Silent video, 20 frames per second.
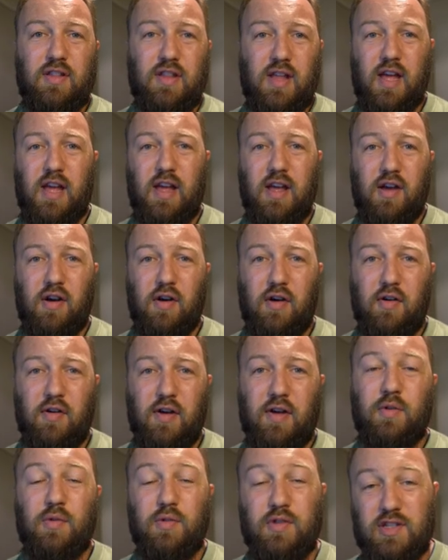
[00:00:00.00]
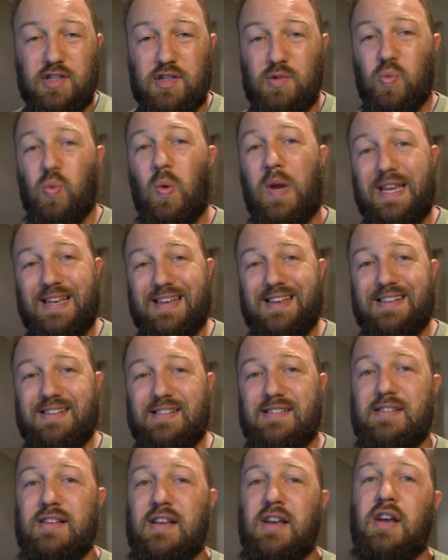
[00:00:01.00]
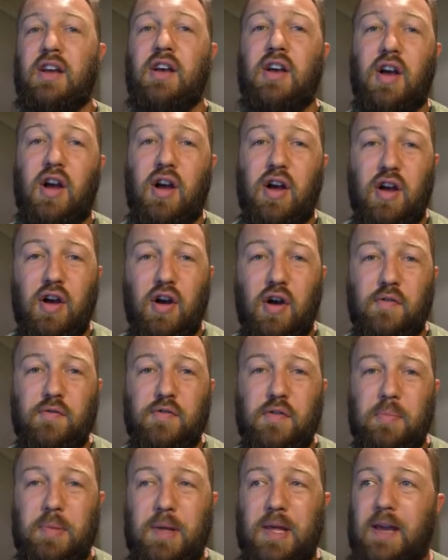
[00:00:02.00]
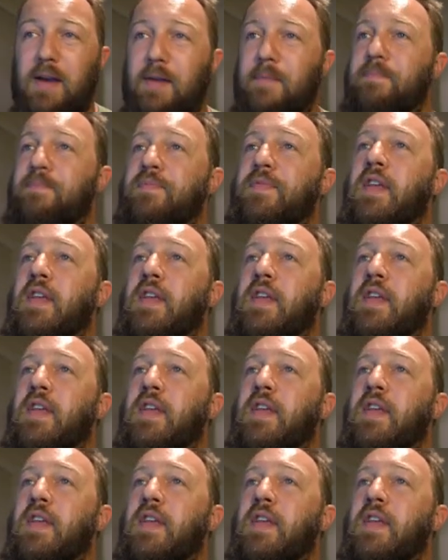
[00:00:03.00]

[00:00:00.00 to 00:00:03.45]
or the sweetness of the beer.